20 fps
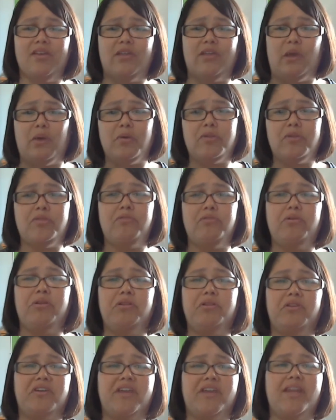going through
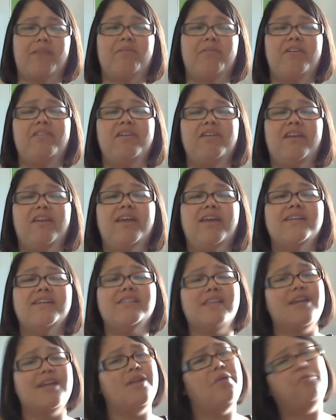and looking, I
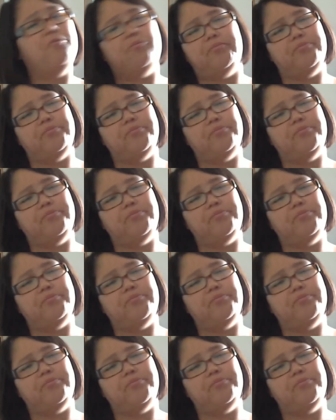realized I don't